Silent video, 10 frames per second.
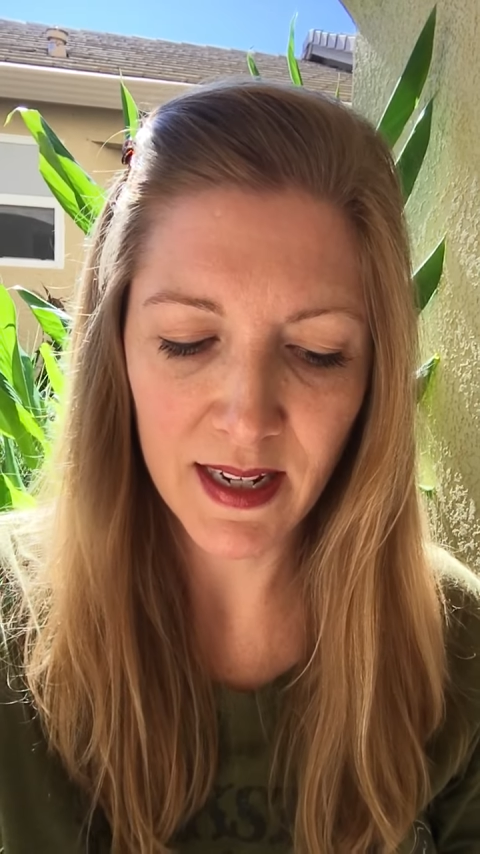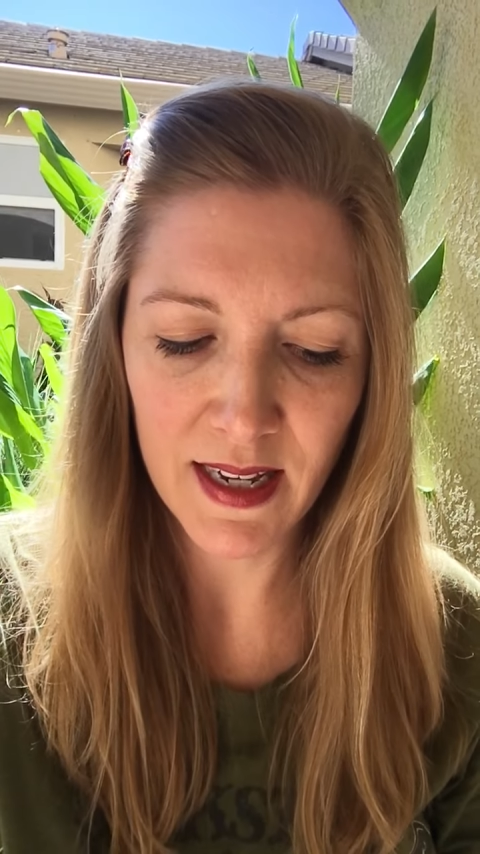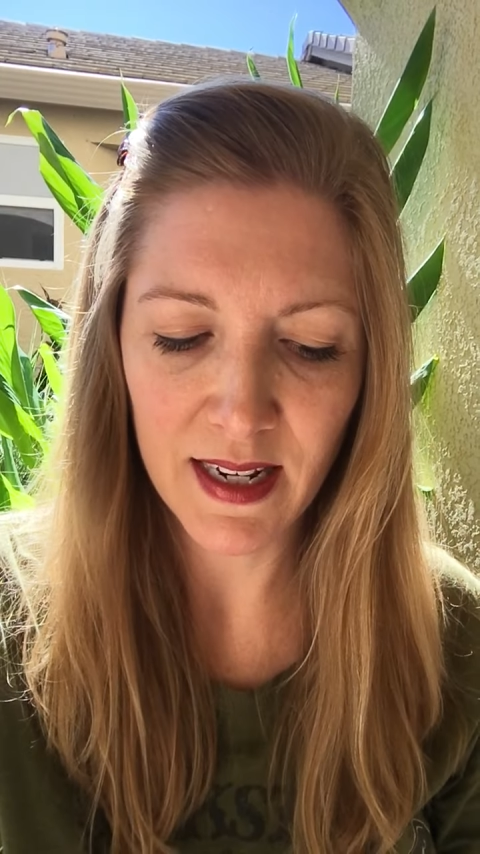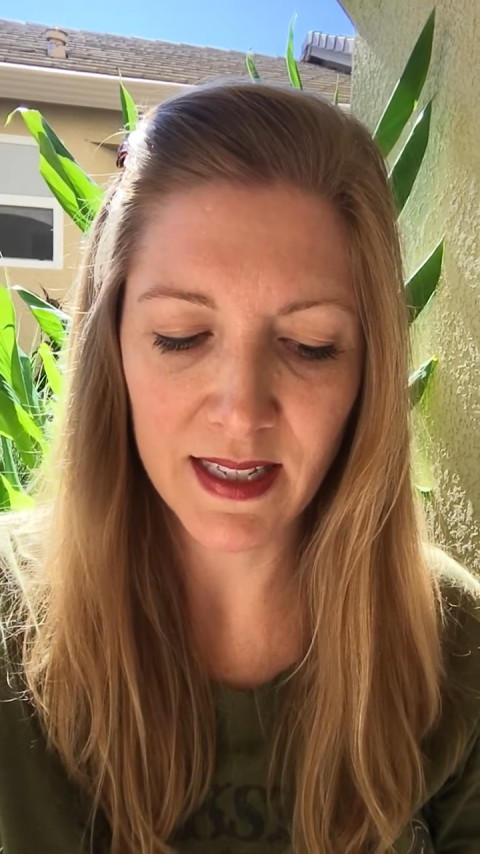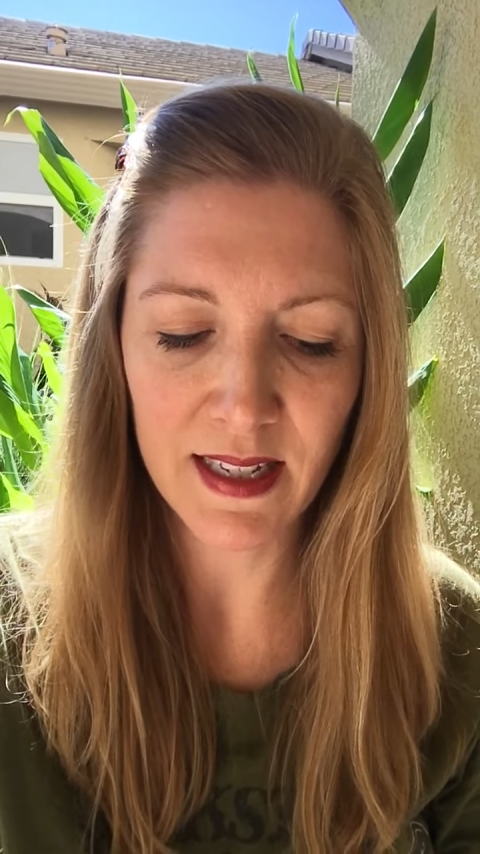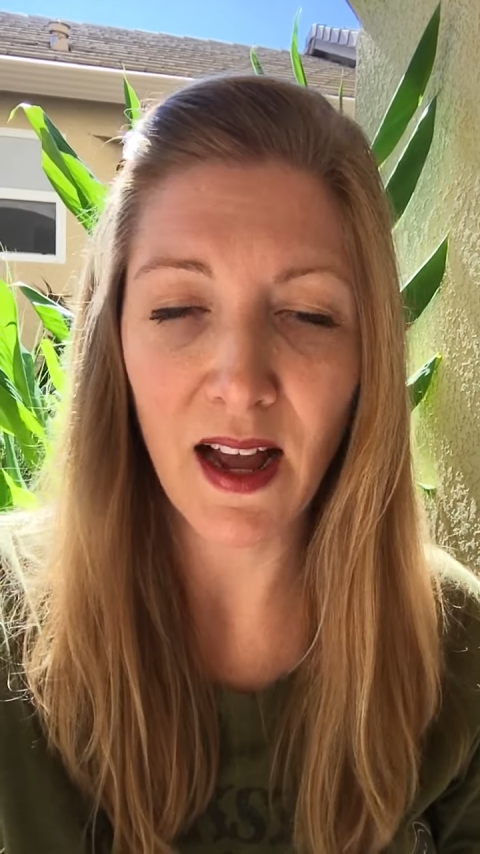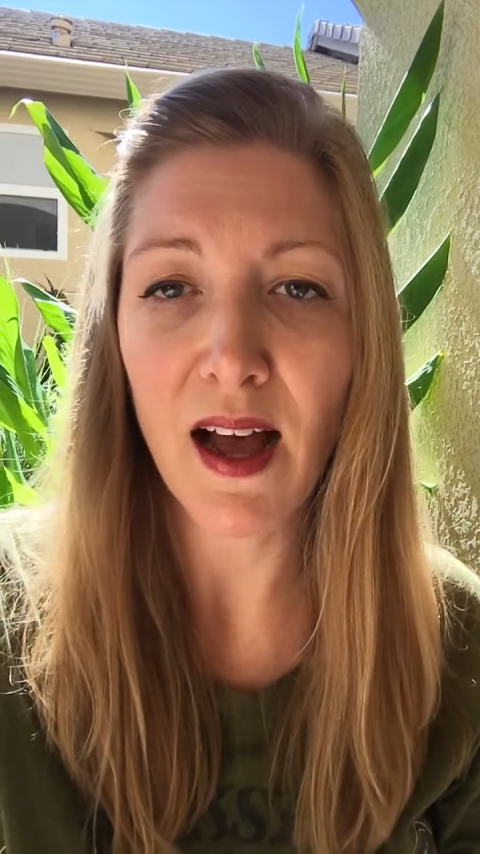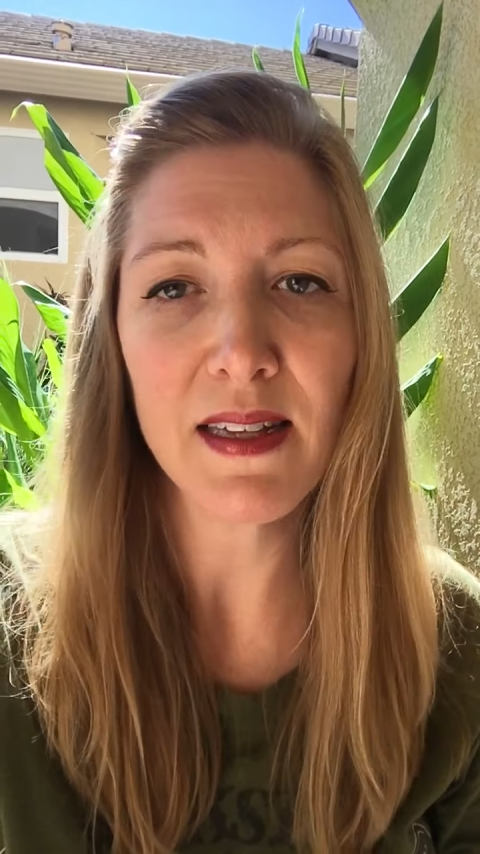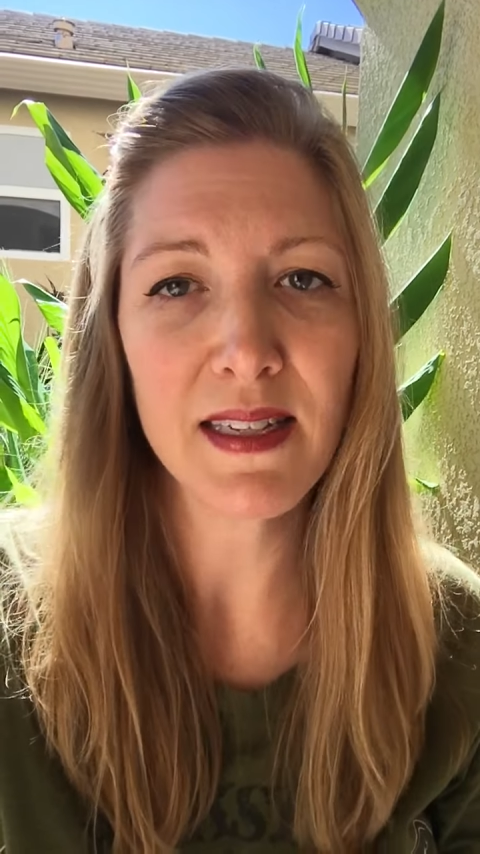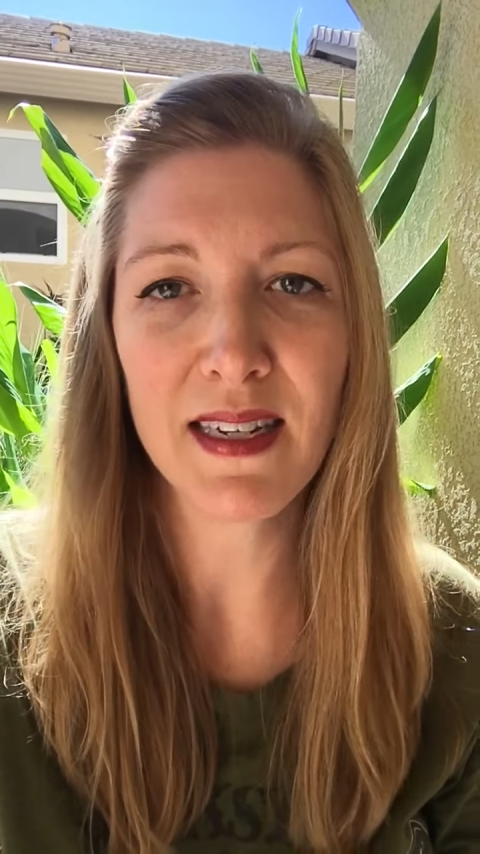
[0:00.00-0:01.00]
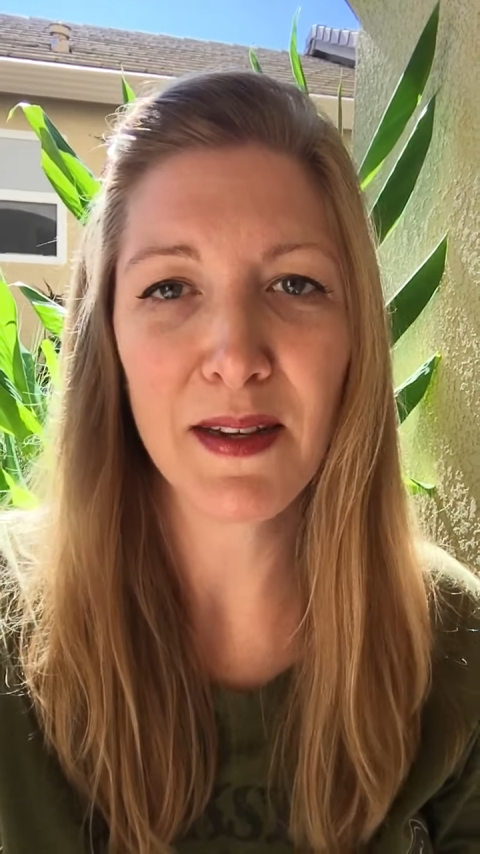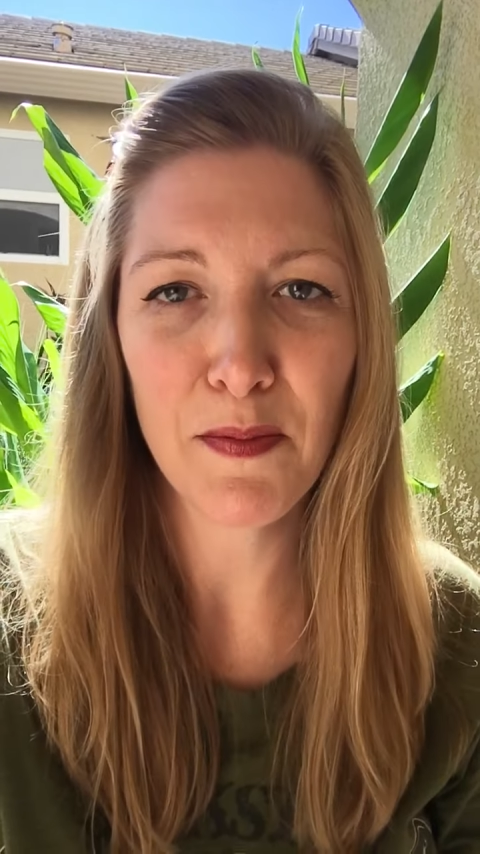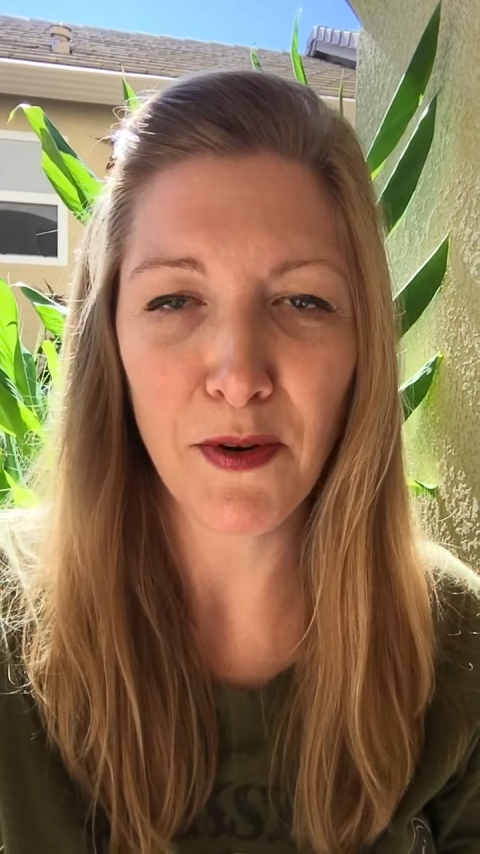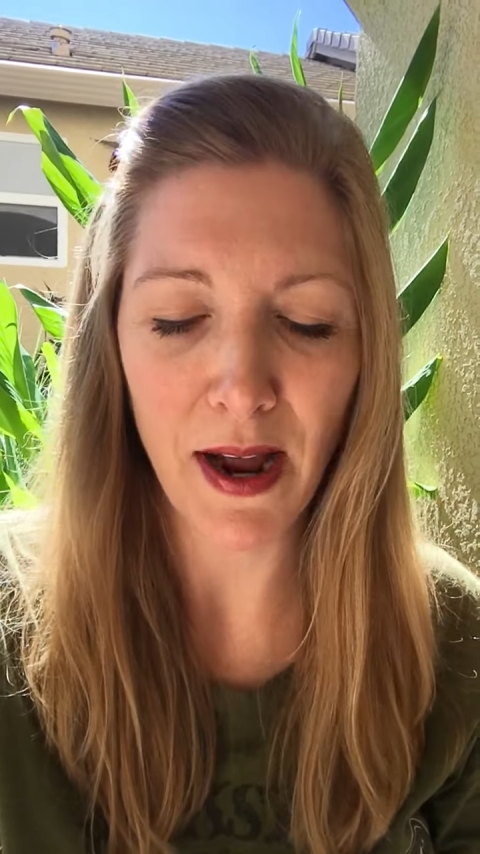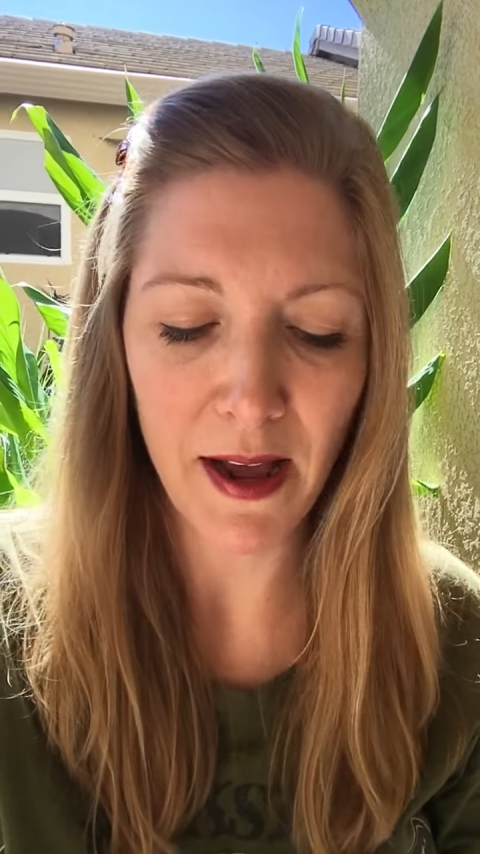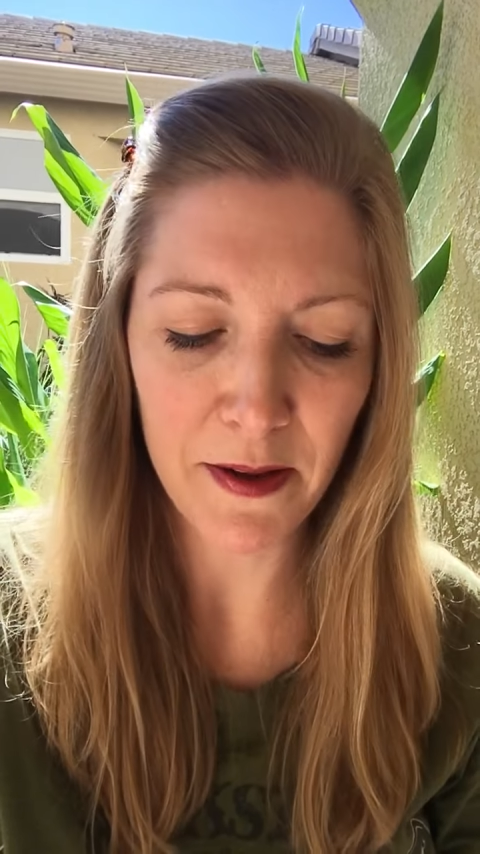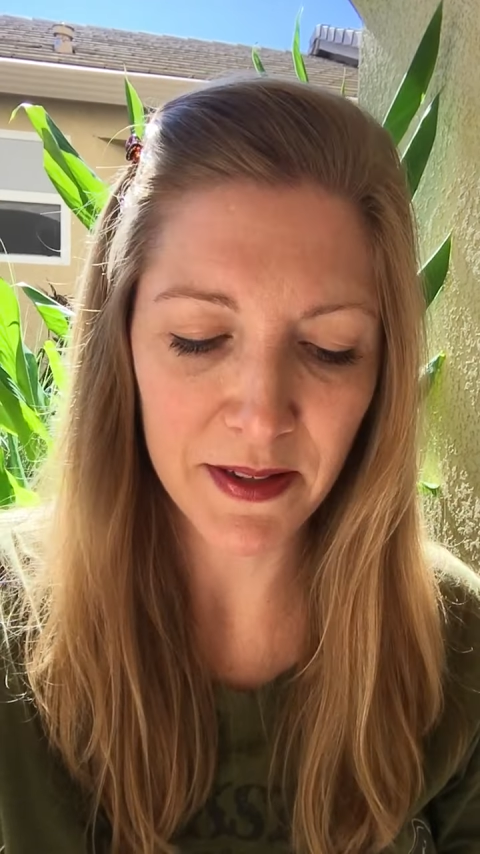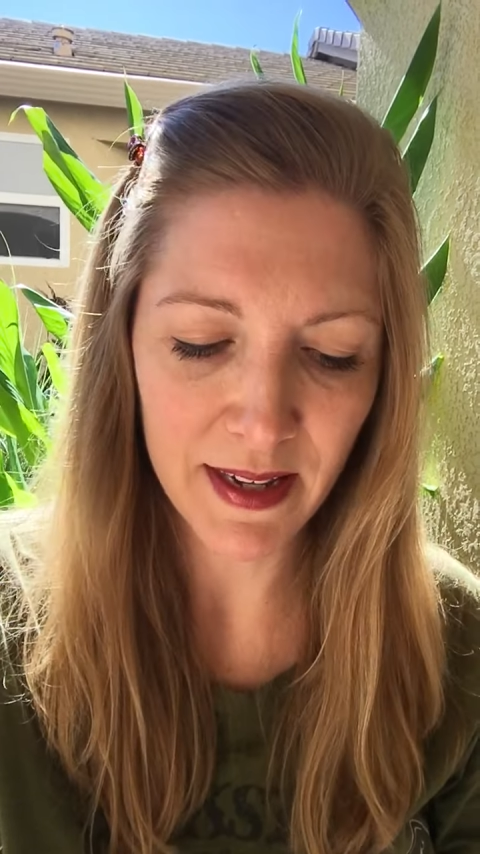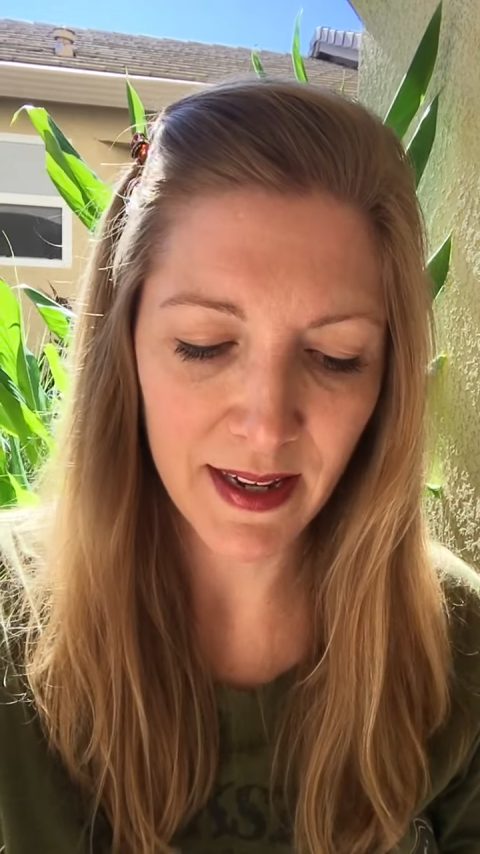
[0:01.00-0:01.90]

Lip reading: It is not proud.